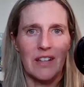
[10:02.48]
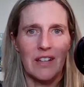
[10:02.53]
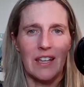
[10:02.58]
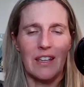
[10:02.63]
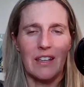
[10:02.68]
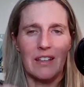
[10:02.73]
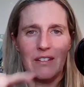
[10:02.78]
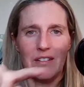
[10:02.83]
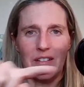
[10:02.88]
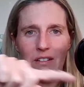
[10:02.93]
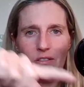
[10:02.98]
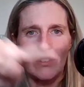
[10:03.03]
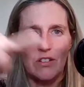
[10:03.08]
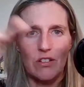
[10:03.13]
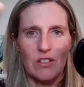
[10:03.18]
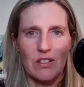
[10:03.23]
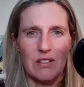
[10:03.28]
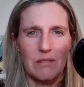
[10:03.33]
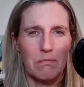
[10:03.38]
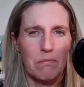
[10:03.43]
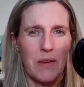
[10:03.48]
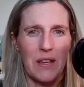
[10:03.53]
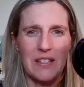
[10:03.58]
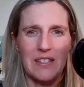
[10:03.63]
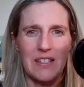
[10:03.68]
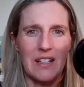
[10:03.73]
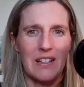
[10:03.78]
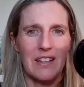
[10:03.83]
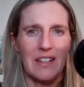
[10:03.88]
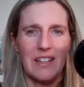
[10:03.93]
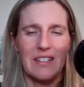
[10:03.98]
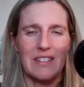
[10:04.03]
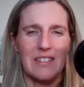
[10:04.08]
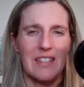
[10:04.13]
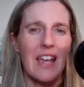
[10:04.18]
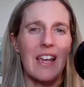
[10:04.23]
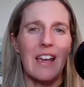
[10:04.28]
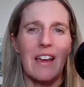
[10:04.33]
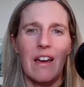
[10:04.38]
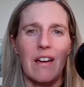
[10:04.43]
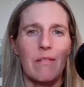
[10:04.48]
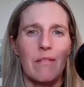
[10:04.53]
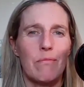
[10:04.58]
Like it's just basically, it's like